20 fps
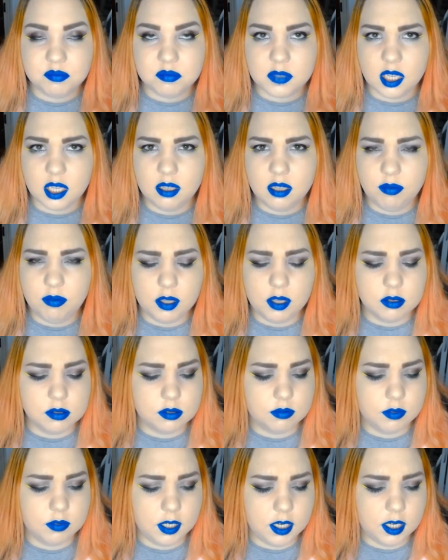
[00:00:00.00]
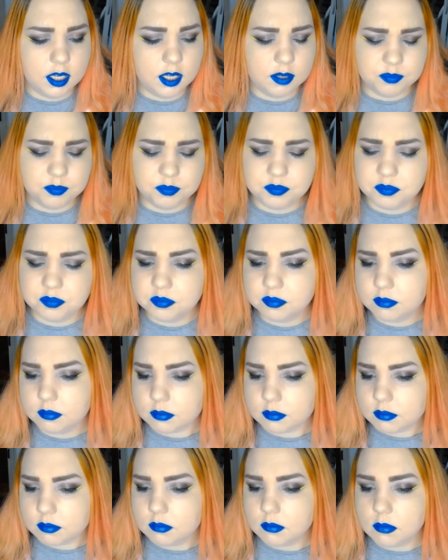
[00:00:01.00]
It feels really
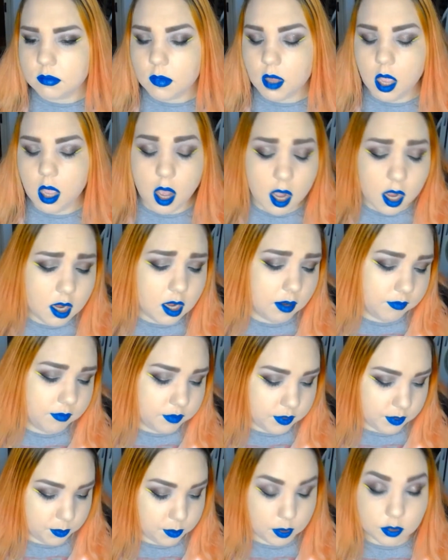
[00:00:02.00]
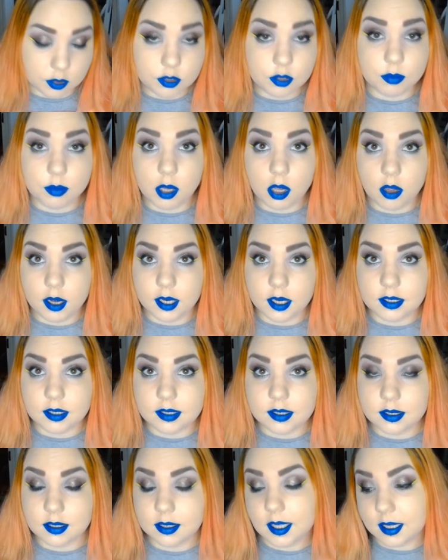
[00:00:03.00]
uncomfortable, to be
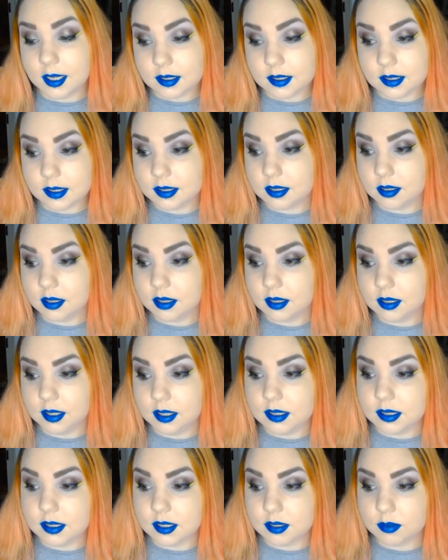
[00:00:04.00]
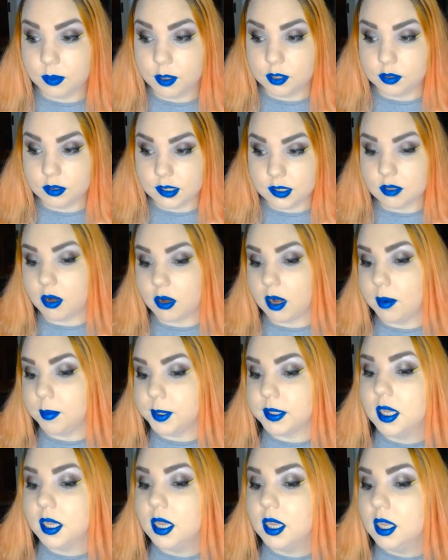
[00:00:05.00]
honest. That's the easiest way to describe
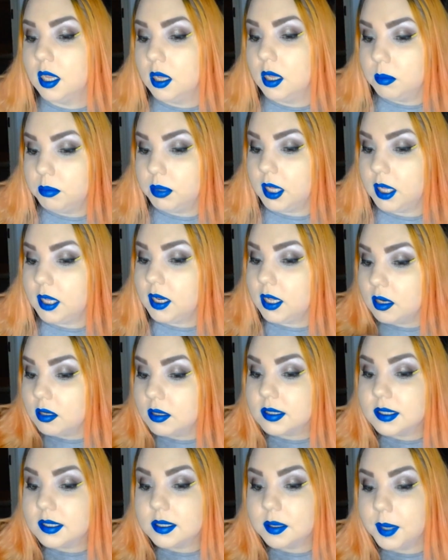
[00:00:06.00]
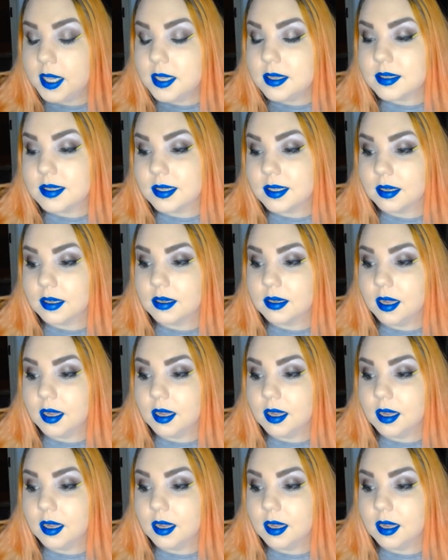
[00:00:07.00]
it. But it looks amazing.